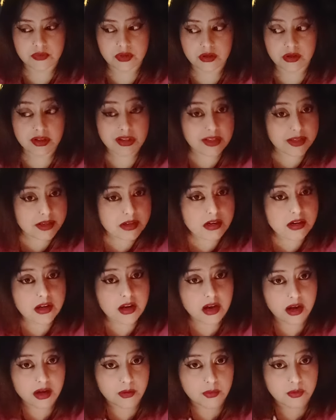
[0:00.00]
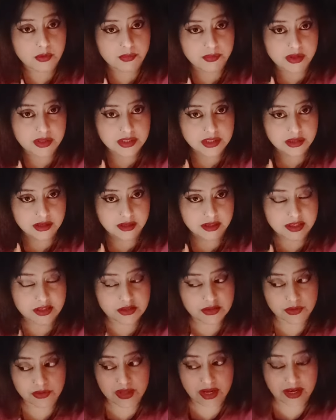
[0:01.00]
cleared out, basically,
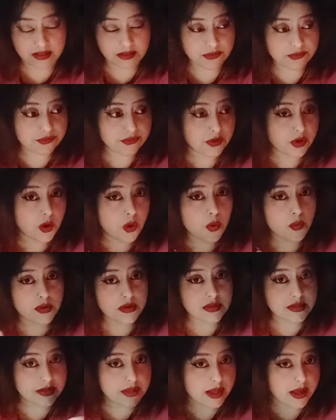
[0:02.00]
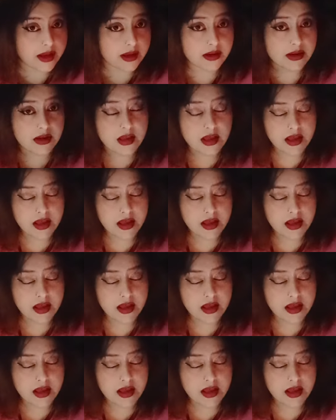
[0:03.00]
so that the flow is there.